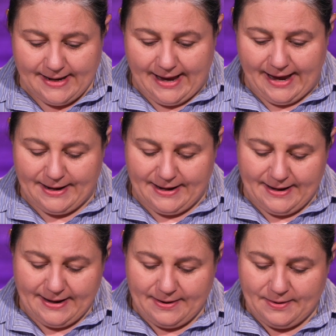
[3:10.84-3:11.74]
I
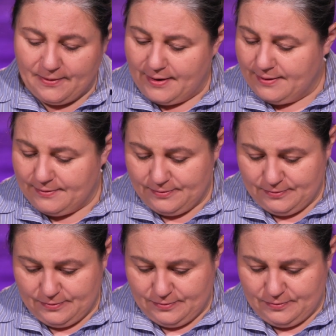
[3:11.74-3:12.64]

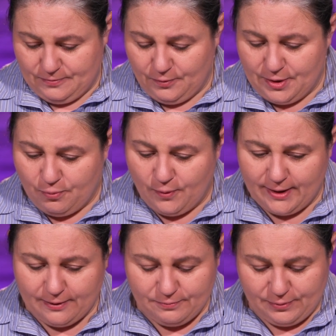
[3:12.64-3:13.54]
want to
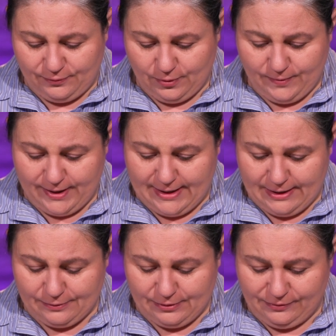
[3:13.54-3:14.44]
point out before we get out in the